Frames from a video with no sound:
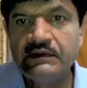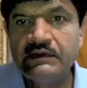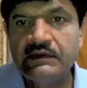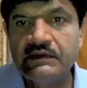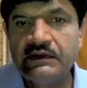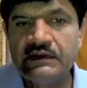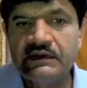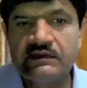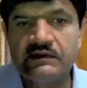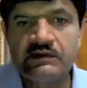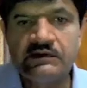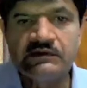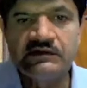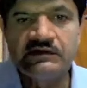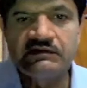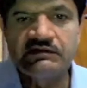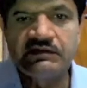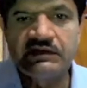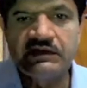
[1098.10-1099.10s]
I'll close
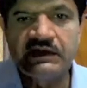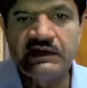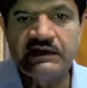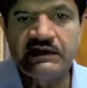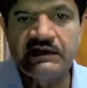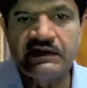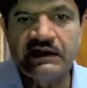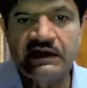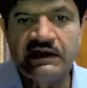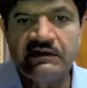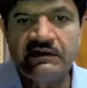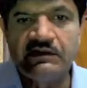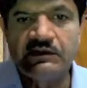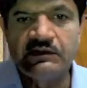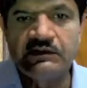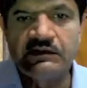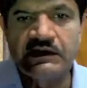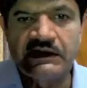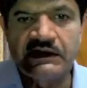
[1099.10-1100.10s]
this one and I'll go to
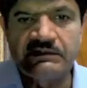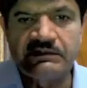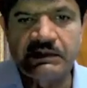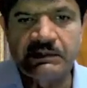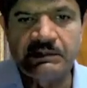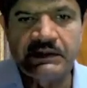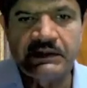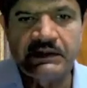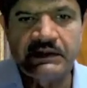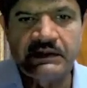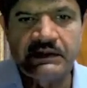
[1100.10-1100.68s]
the RAS mapper